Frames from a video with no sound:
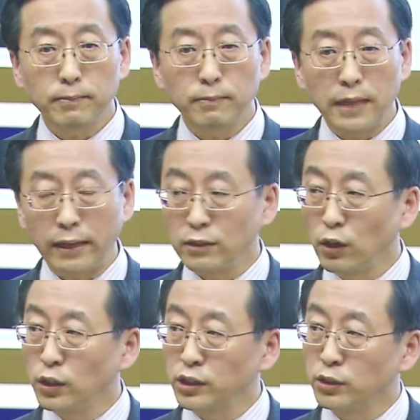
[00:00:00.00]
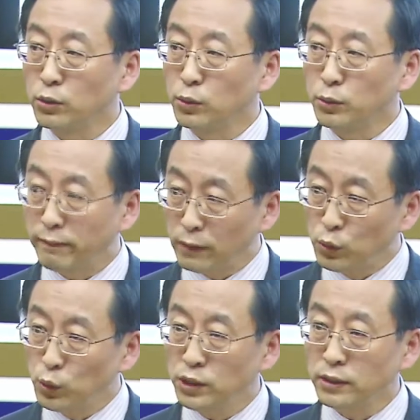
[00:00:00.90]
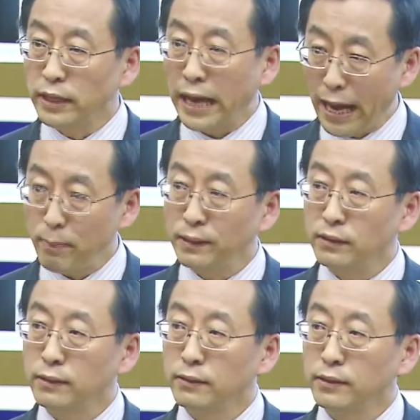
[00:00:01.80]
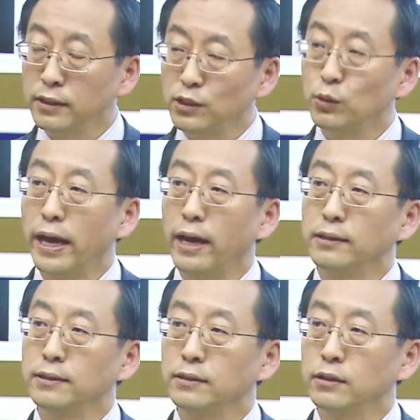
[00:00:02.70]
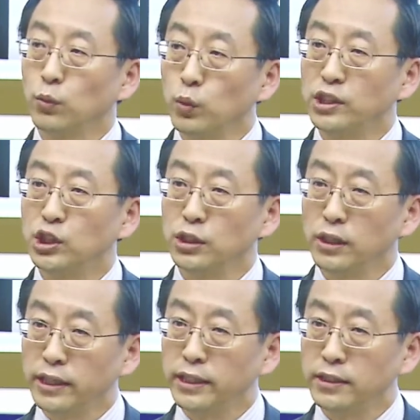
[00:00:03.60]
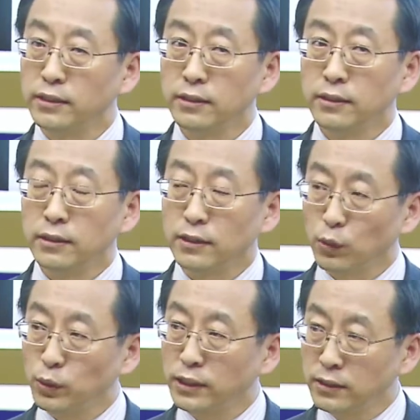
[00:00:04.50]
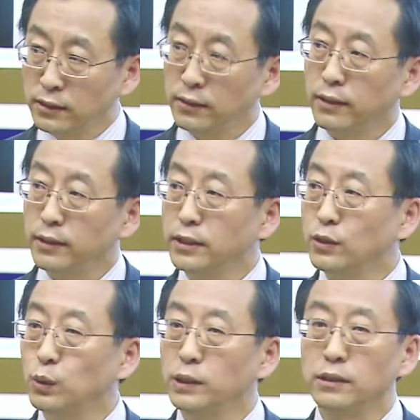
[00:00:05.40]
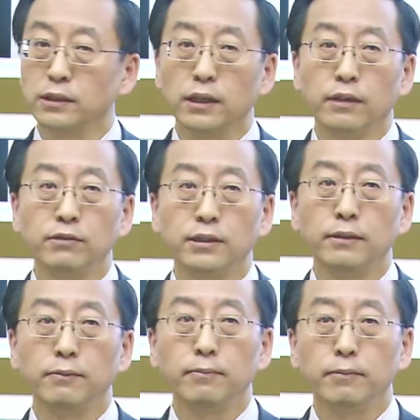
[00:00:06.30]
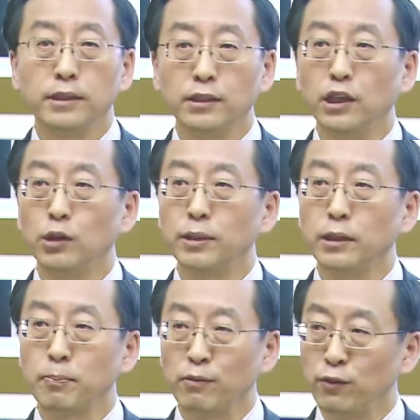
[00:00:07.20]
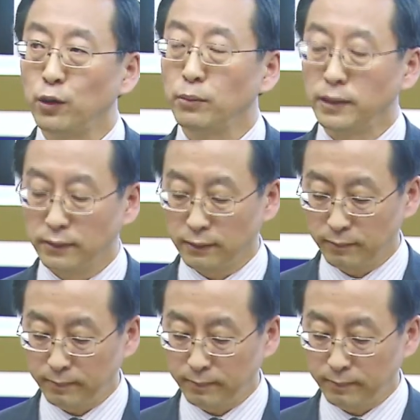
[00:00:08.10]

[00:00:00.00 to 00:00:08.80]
technological revolution happened in US, which lead the great increase of the economic performance.